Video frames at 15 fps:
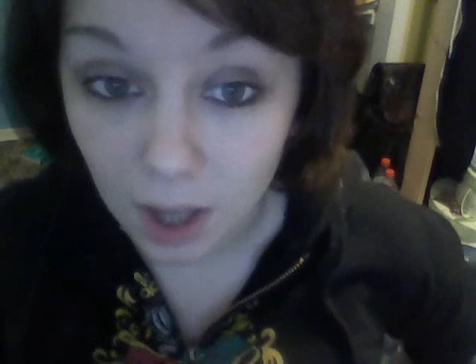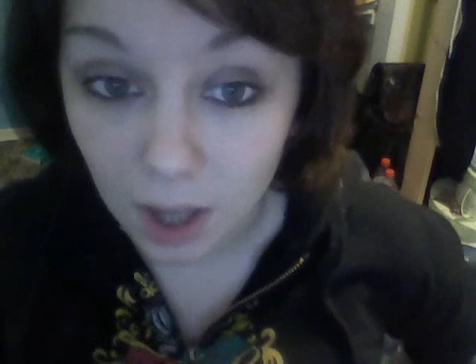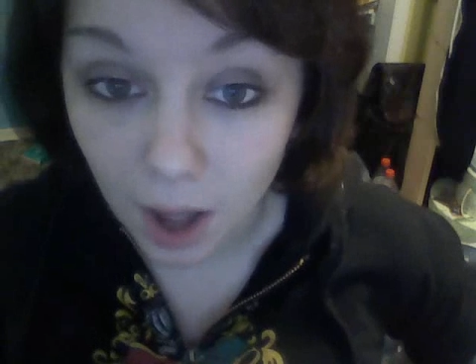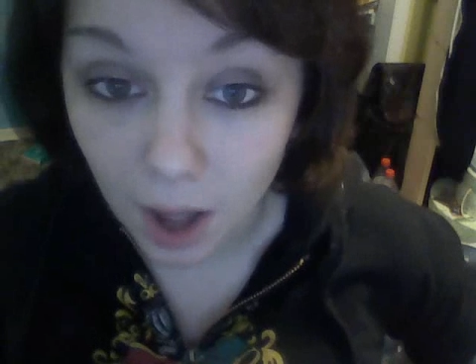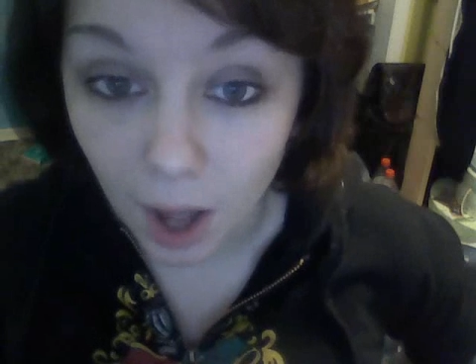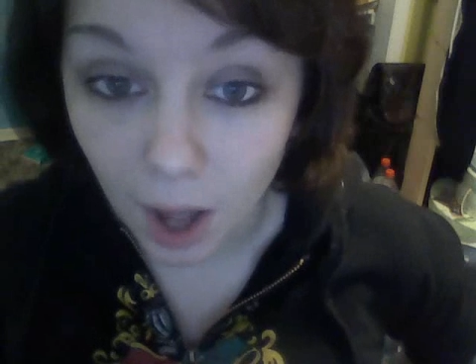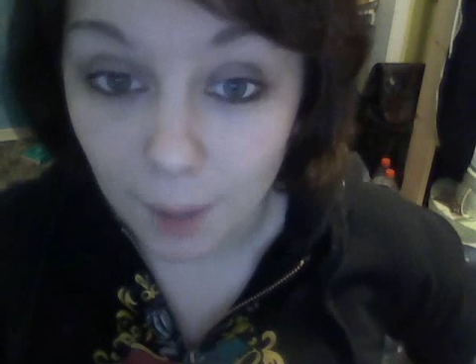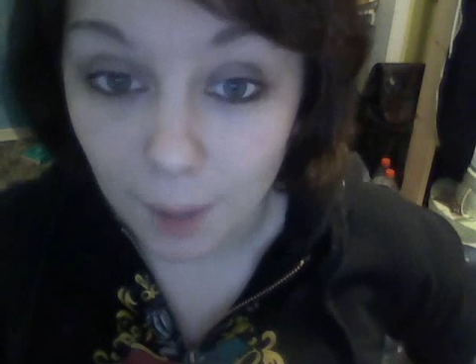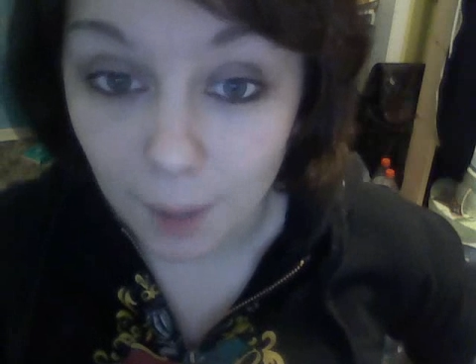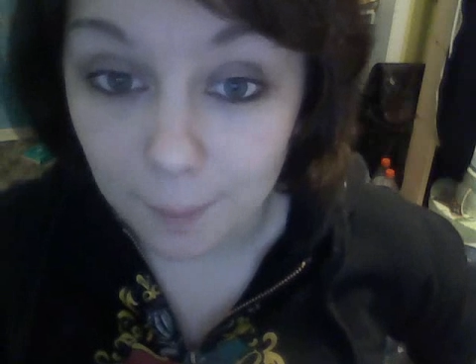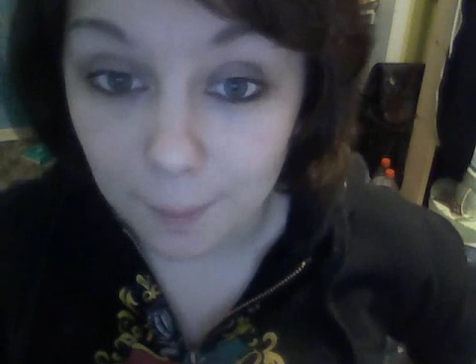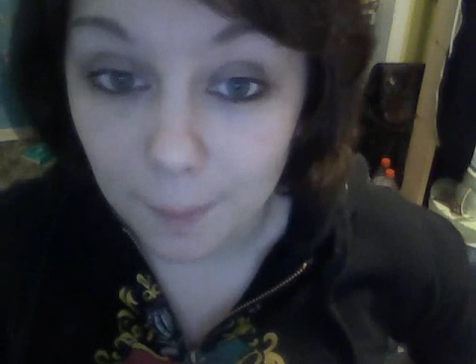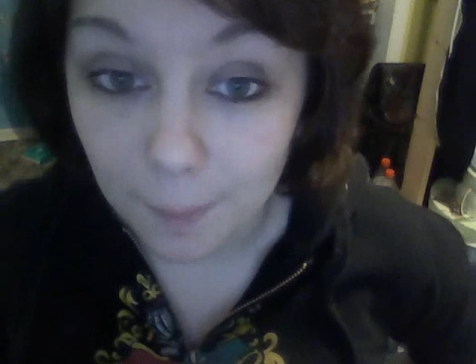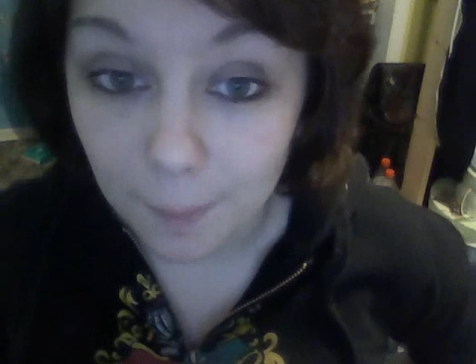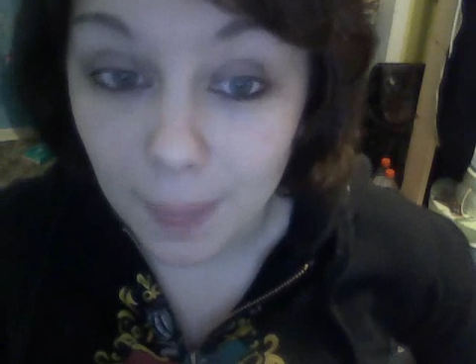Um,
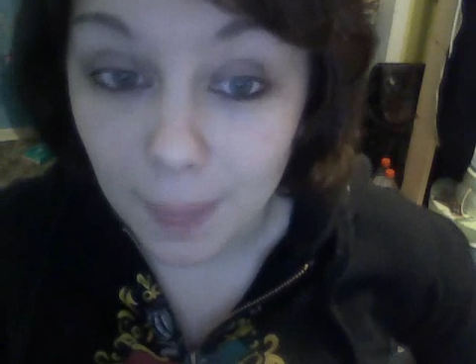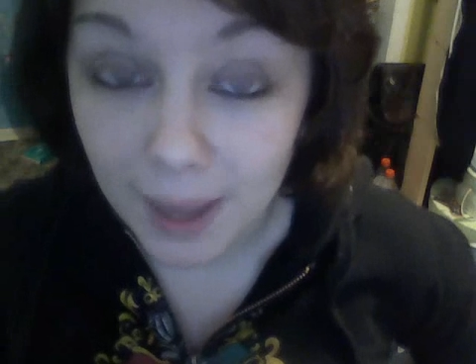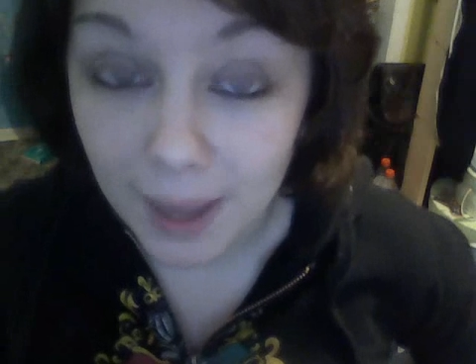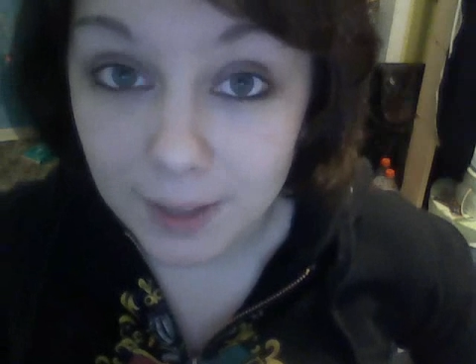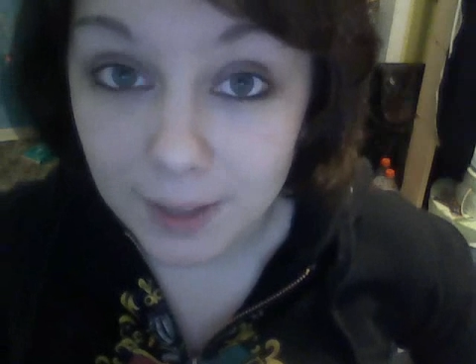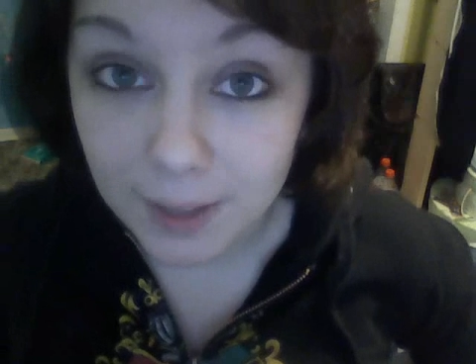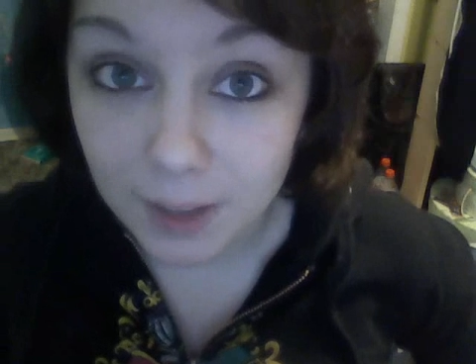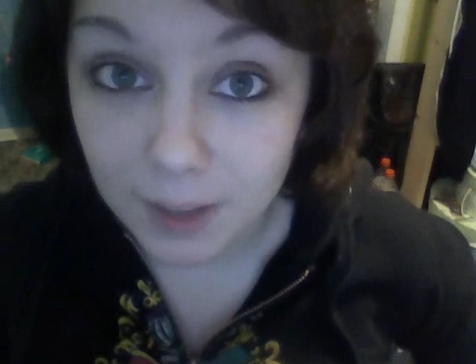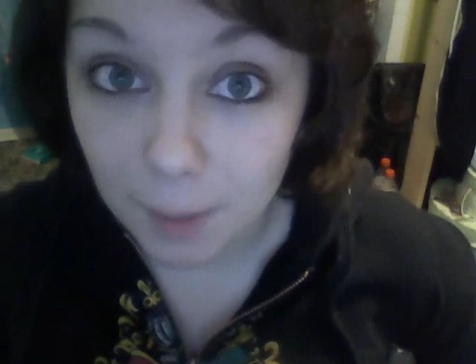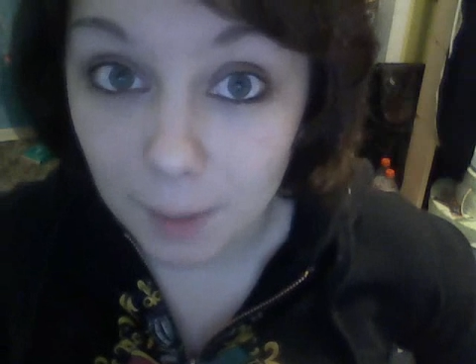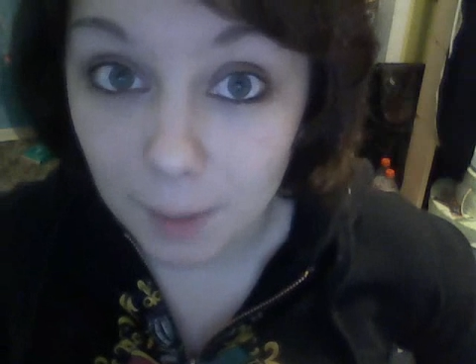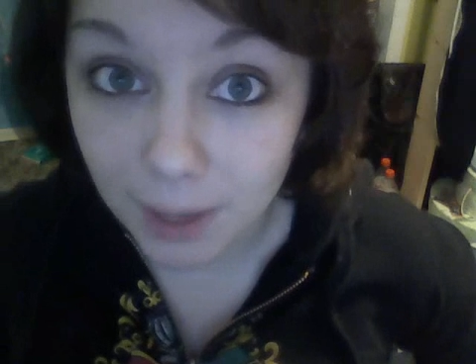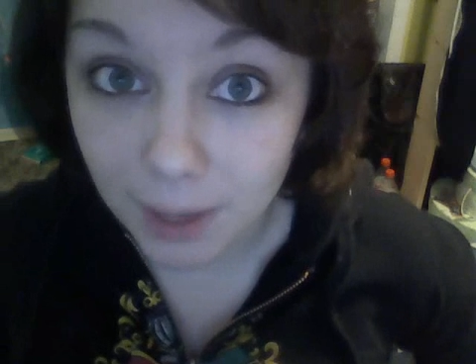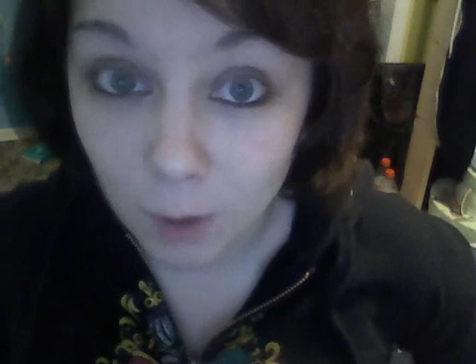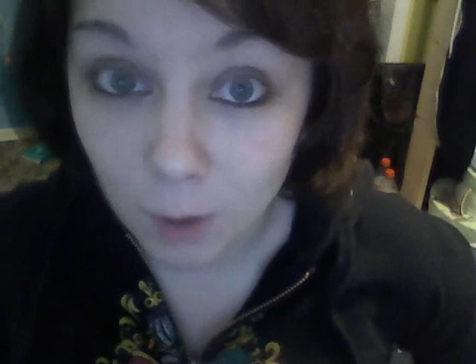and a
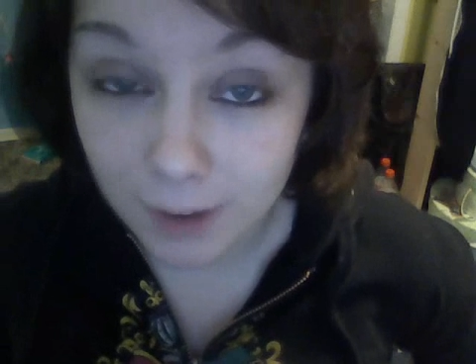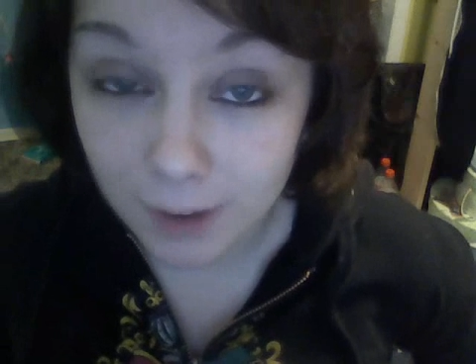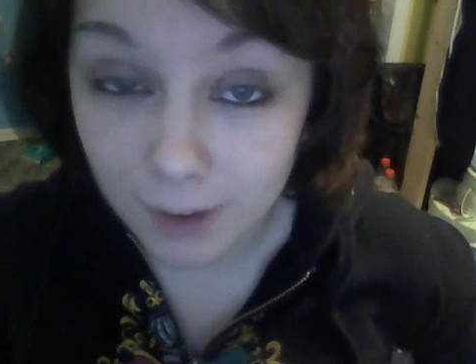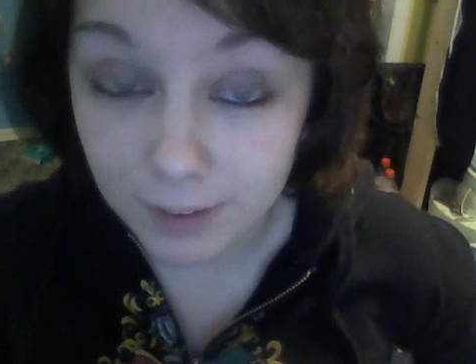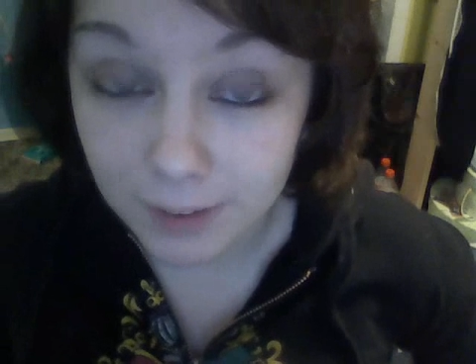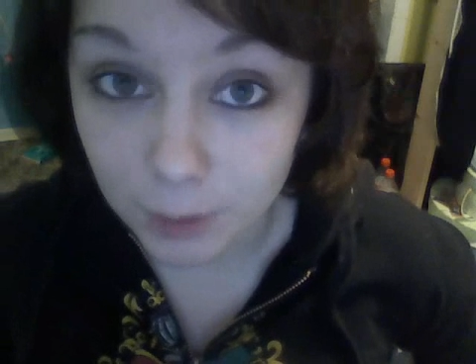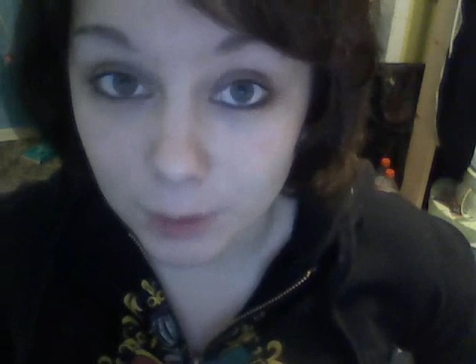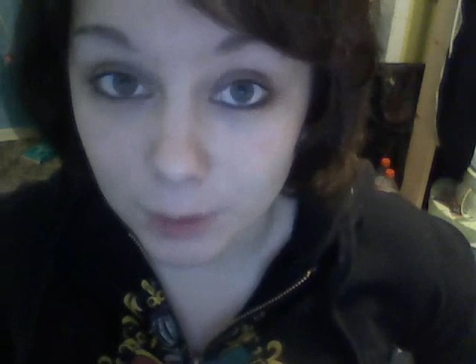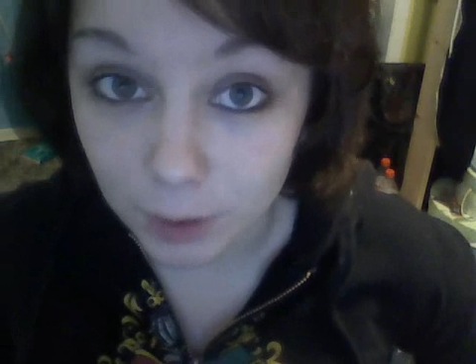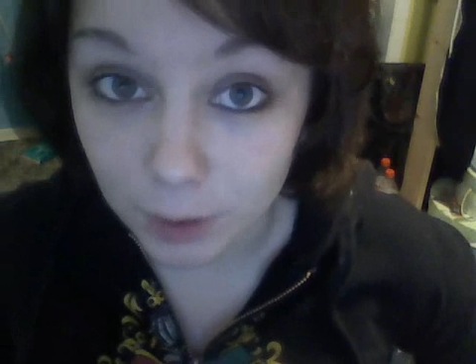man walks in the door.